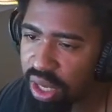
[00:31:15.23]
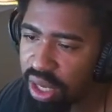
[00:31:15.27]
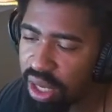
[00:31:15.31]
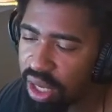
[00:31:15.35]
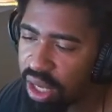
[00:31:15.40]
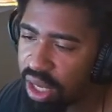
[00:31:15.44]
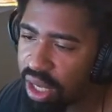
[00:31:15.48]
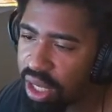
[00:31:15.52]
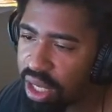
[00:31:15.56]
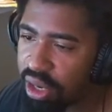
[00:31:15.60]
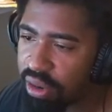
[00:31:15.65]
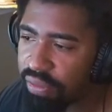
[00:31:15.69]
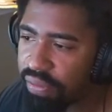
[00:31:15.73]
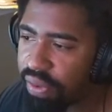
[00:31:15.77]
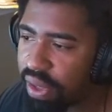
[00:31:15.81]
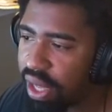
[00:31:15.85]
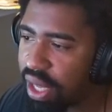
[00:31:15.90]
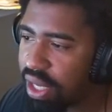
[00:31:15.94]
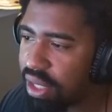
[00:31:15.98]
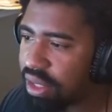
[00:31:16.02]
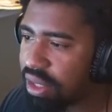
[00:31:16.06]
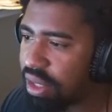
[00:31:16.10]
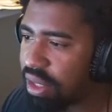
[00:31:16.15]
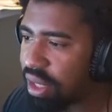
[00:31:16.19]

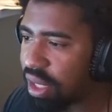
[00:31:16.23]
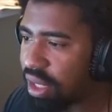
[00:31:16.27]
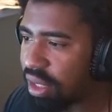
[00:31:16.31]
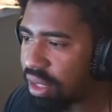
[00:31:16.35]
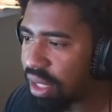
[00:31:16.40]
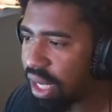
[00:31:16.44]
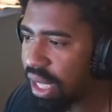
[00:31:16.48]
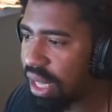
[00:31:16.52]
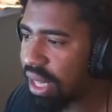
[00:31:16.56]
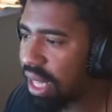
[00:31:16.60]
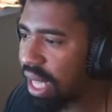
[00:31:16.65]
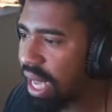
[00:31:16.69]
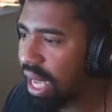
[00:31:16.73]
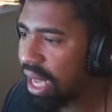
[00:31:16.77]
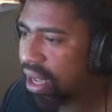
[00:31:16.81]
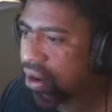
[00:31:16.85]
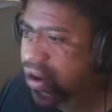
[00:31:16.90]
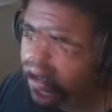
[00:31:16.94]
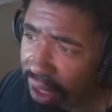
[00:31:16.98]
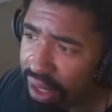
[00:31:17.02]
interface and things like that.